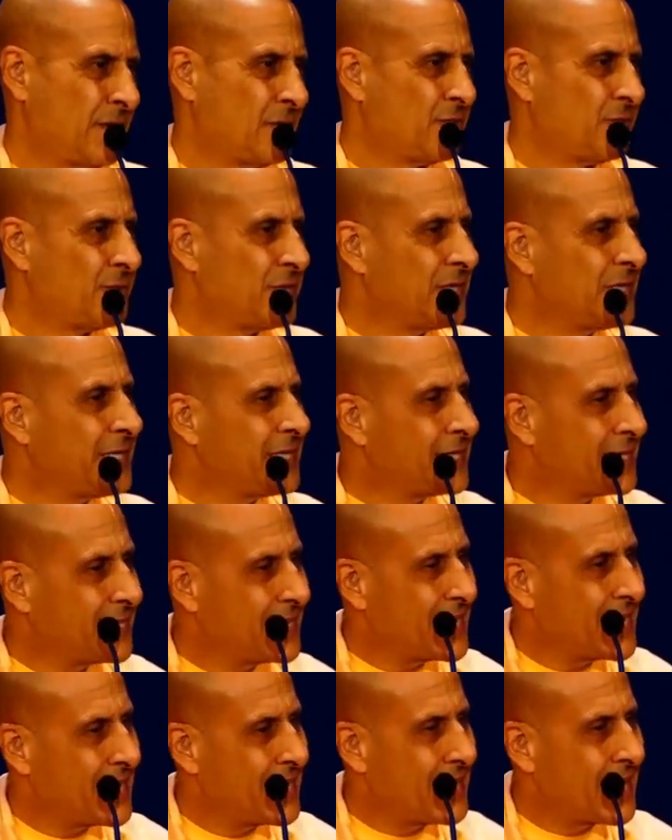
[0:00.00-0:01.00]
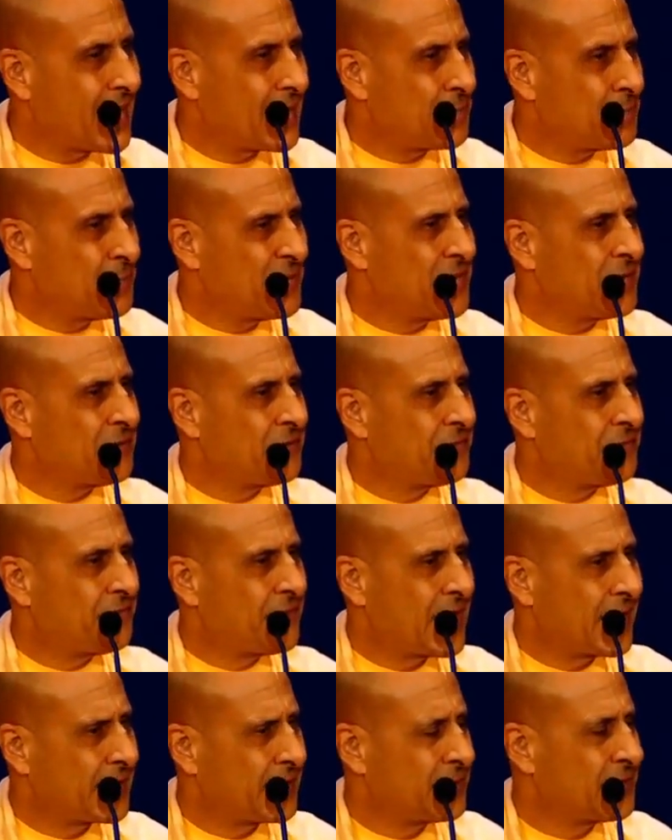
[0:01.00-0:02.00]
that really cannot be
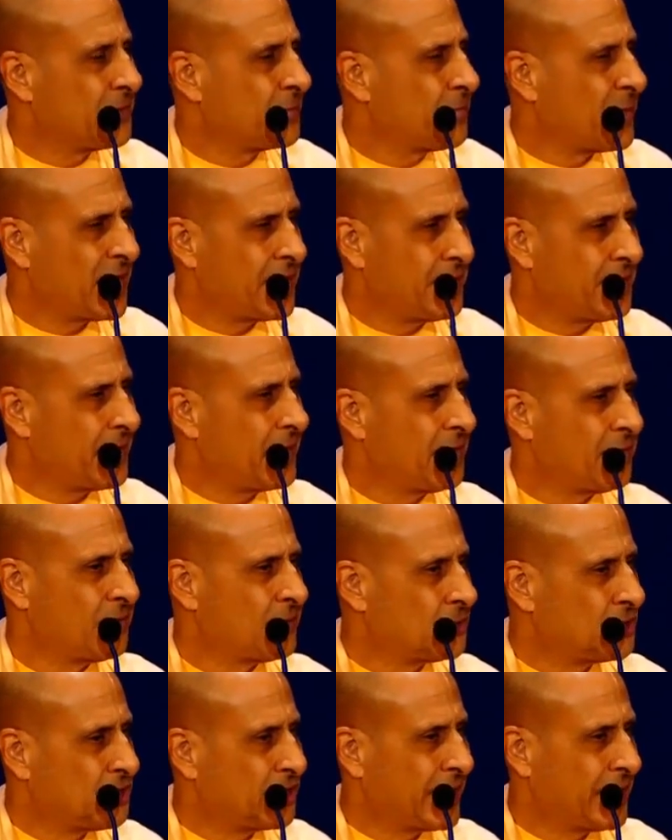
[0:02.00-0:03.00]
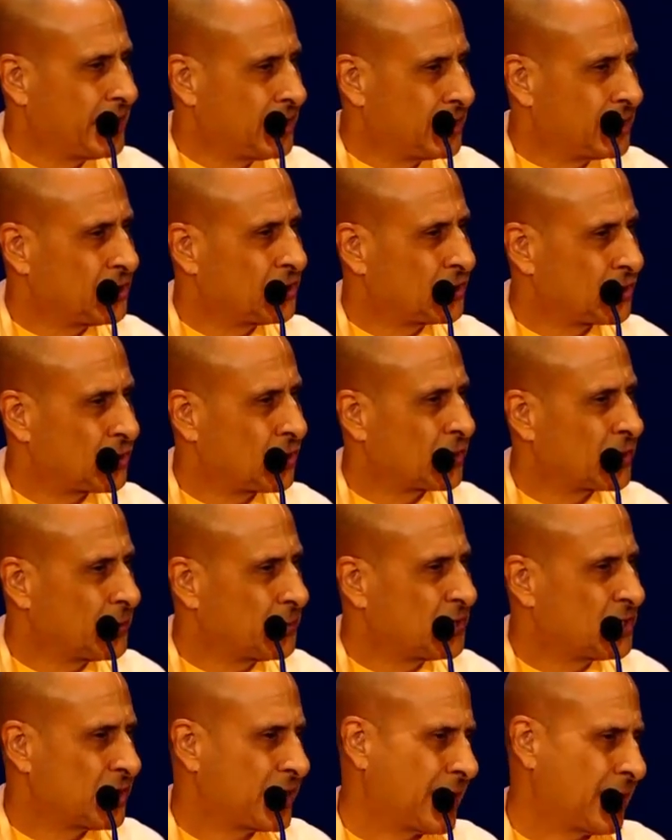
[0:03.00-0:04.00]
affected by the ever-changing
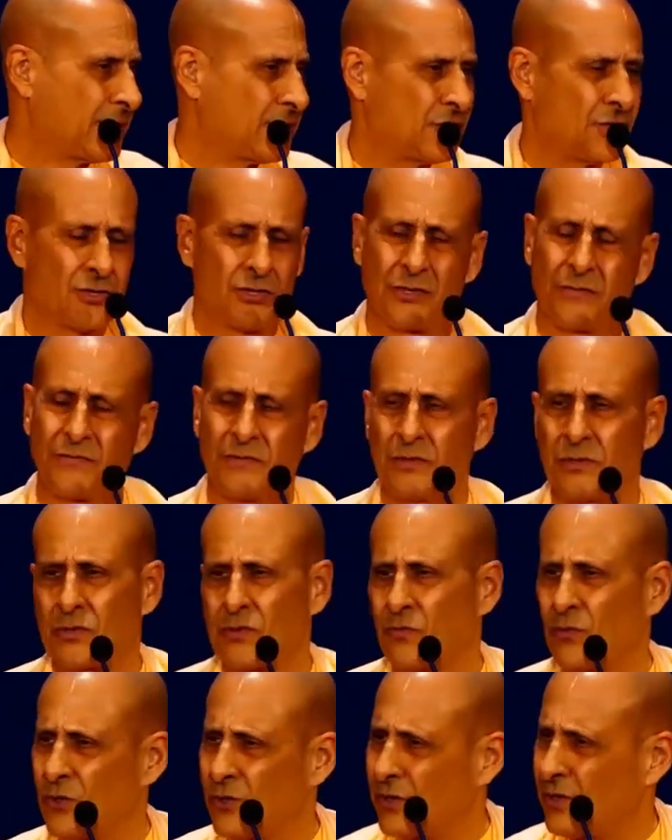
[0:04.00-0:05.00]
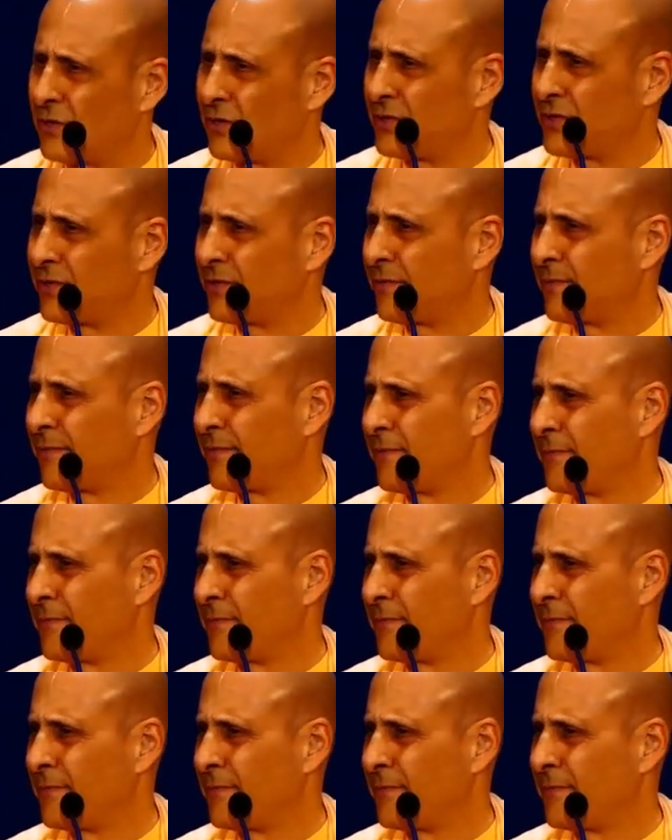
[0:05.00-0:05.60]
circumstances of this world.